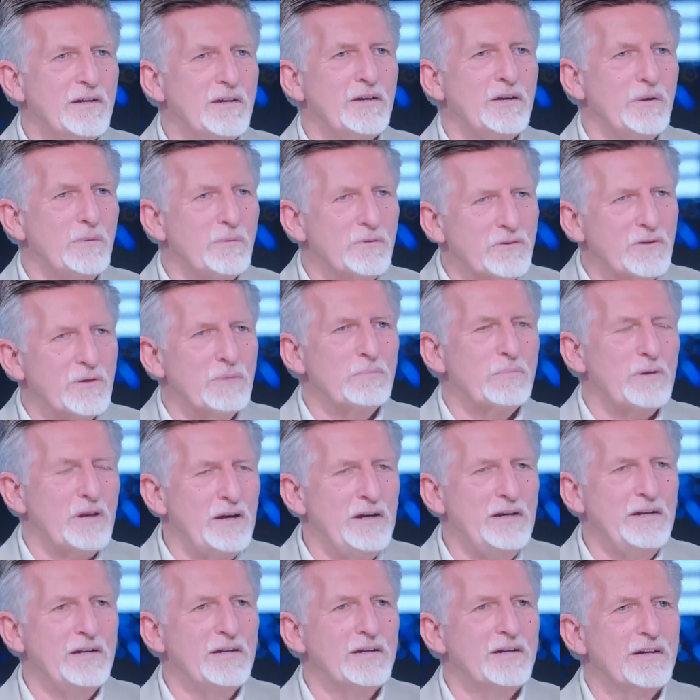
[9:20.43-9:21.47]
who was
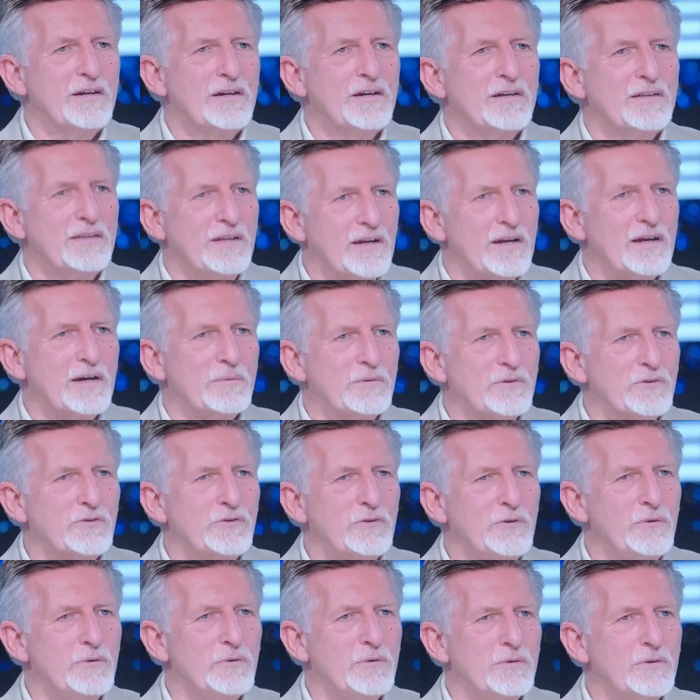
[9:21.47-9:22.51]
complaining that I was
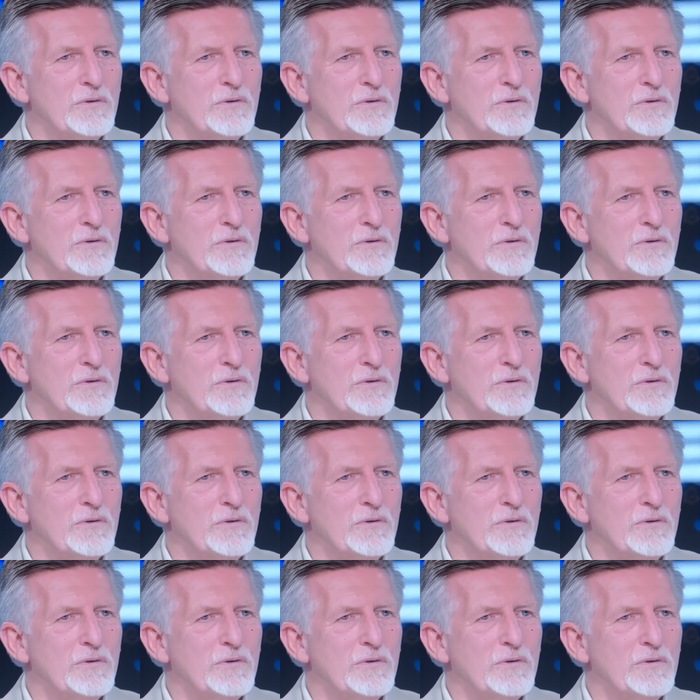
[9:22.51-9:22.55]
too